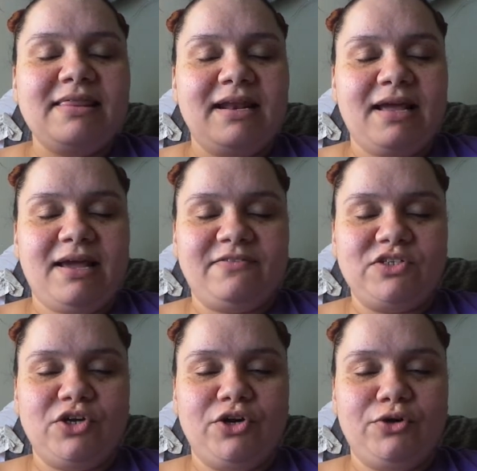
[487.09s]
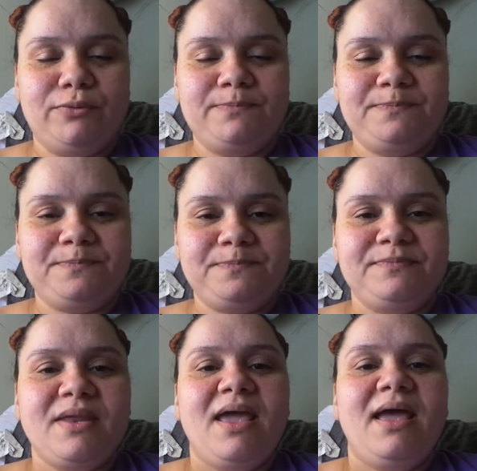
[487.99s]
And then I have to go
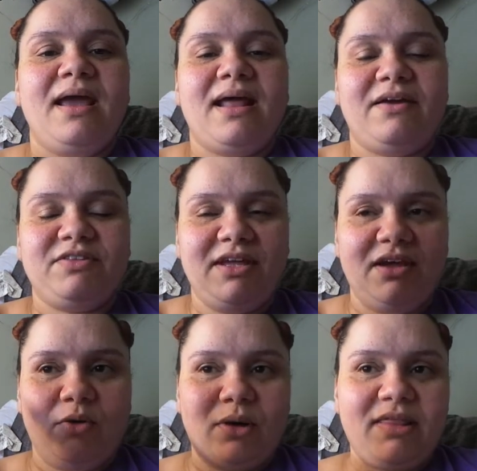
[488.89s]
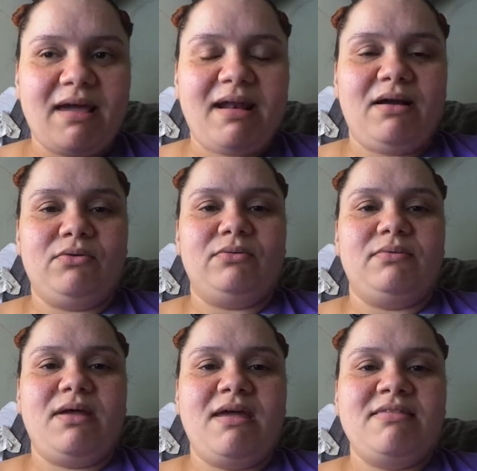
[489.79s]
and I have to get all of that out.
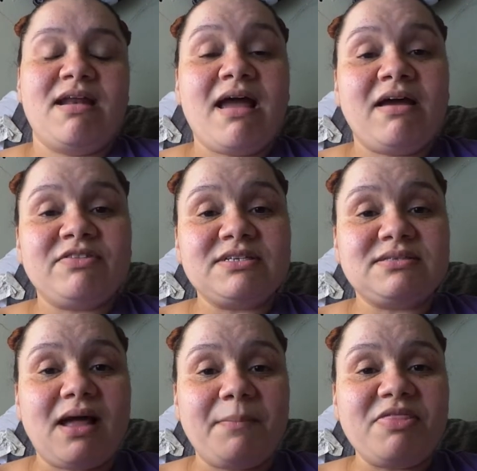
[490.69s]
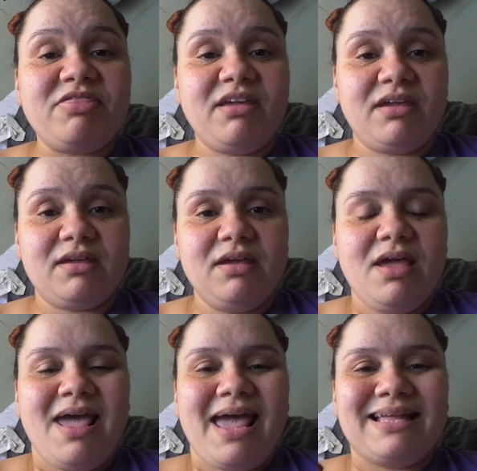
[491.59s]
And then I have to stop and think
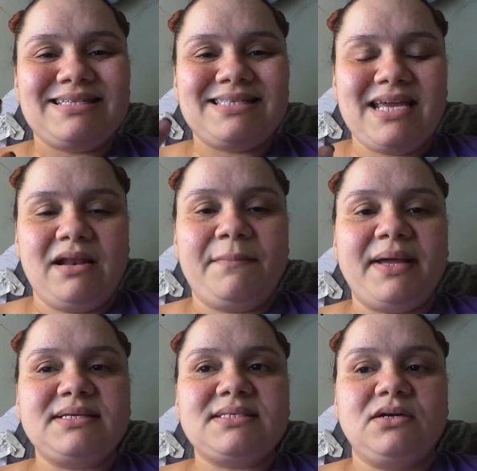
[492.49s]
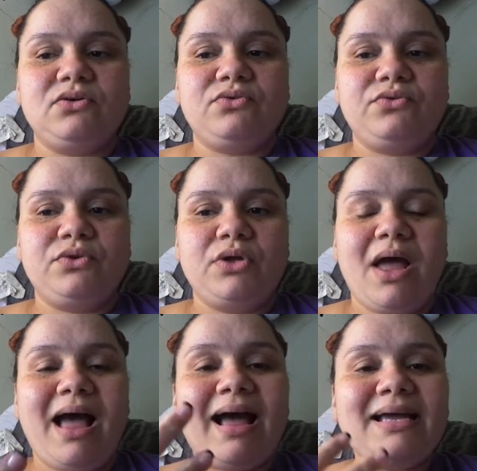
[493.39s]
and say to myself,
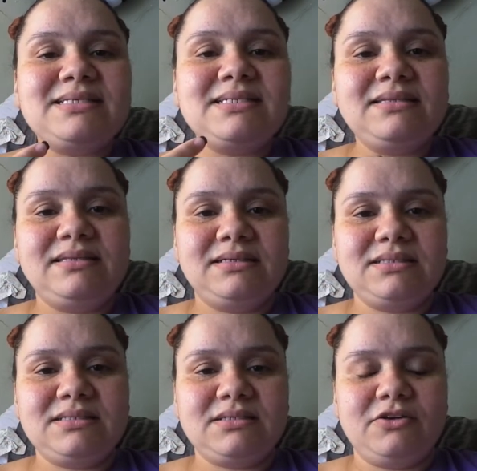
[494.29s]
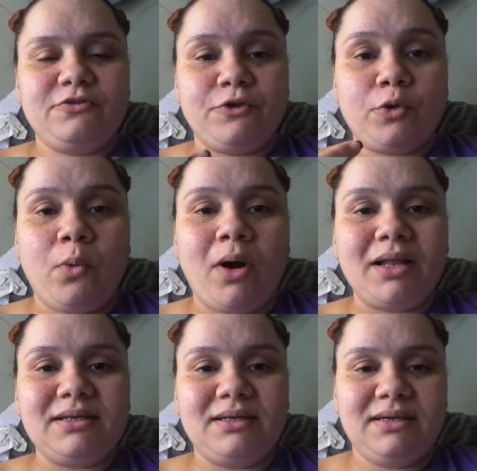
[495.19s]
I did this for
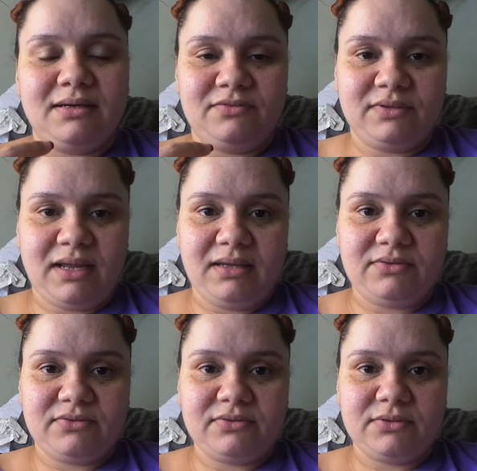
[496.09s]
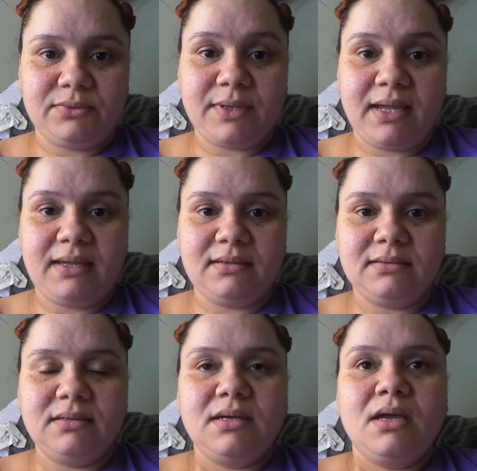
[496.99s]
quality of life. Okay.